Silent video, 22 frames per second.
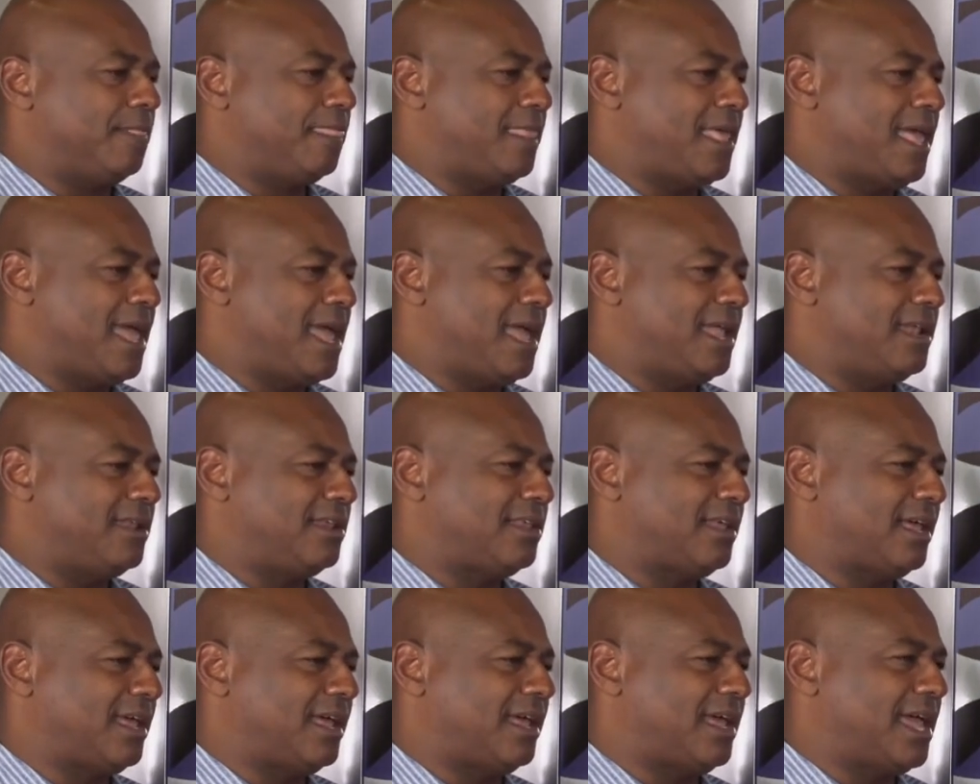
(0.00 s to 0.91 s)
And
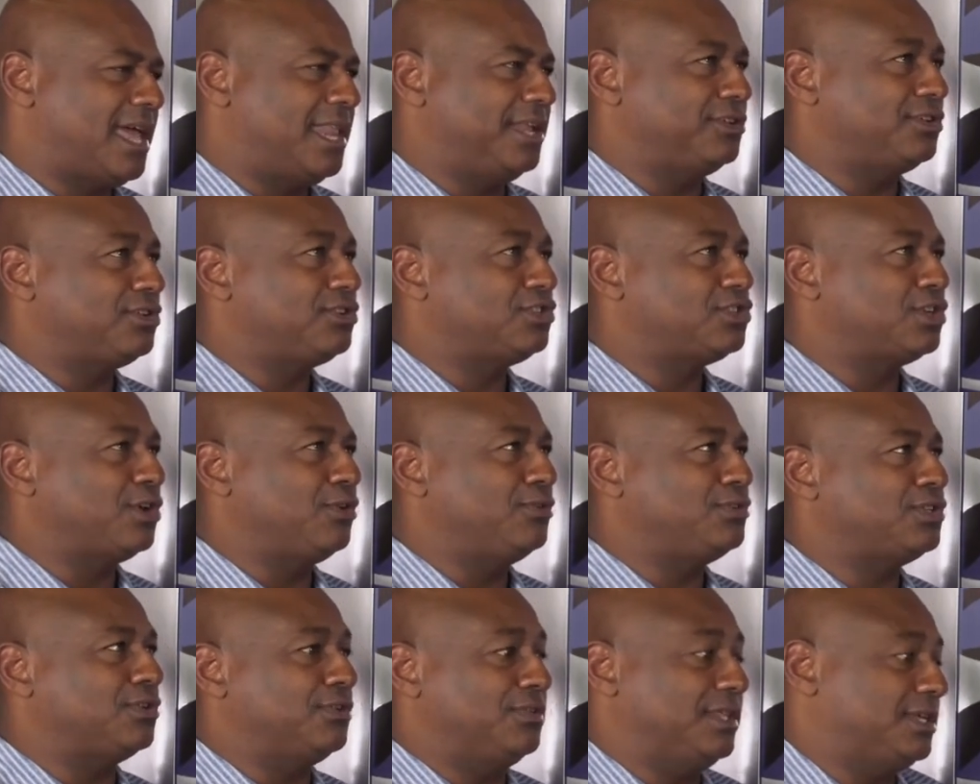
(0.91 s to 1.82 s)
it just
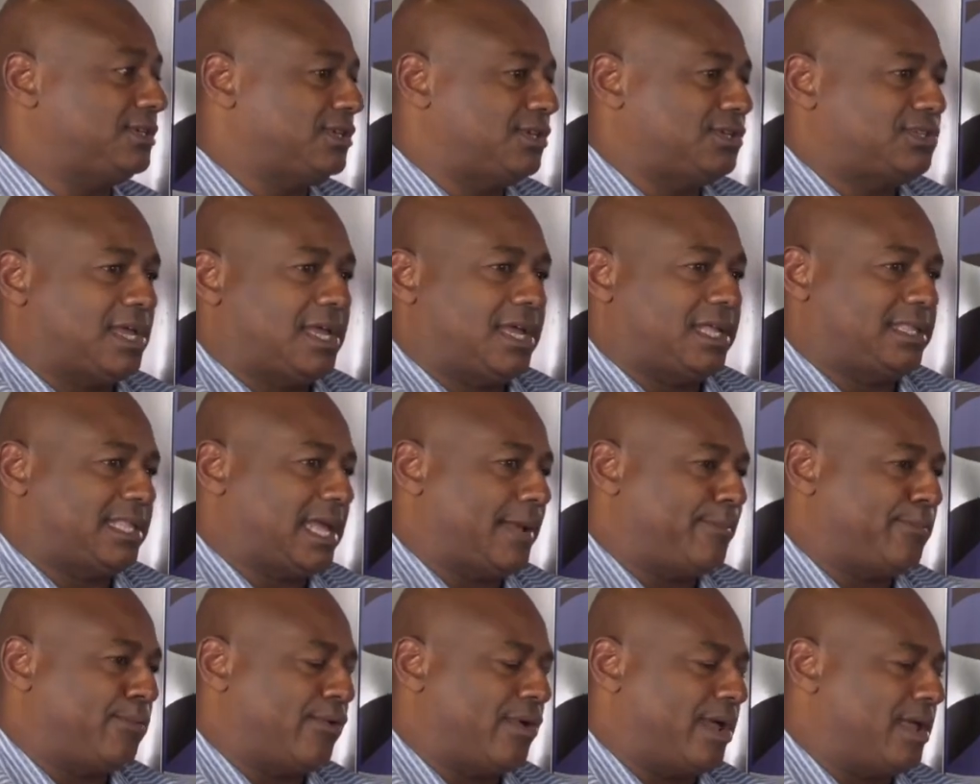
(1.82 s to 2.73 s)
shows you, and this is at that
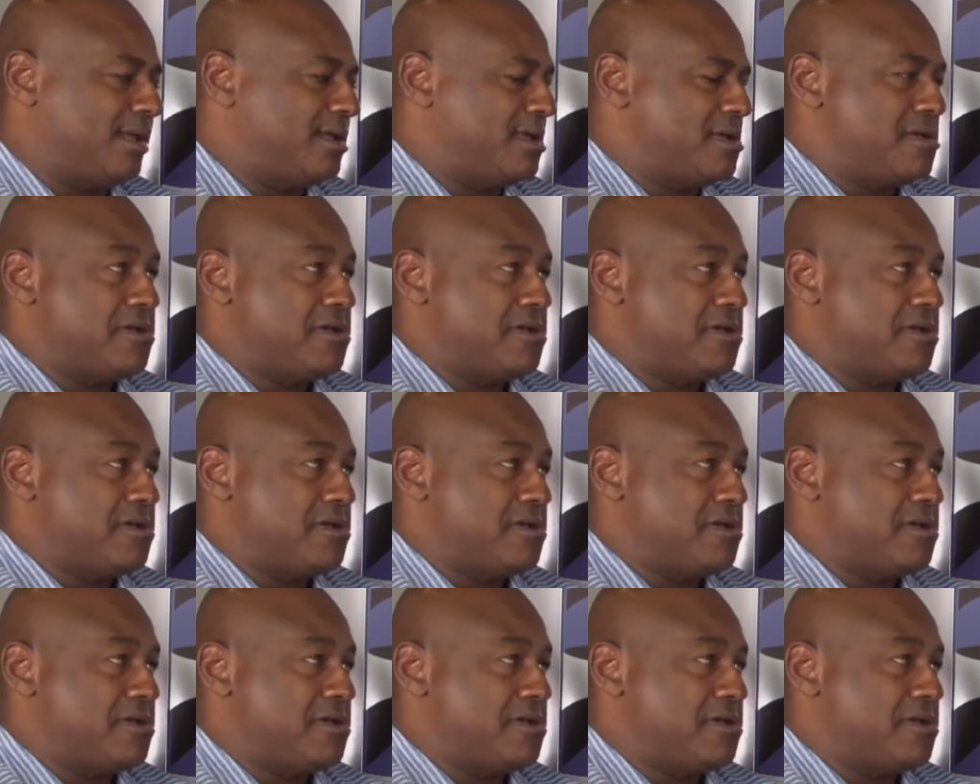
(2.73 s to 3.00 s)
point,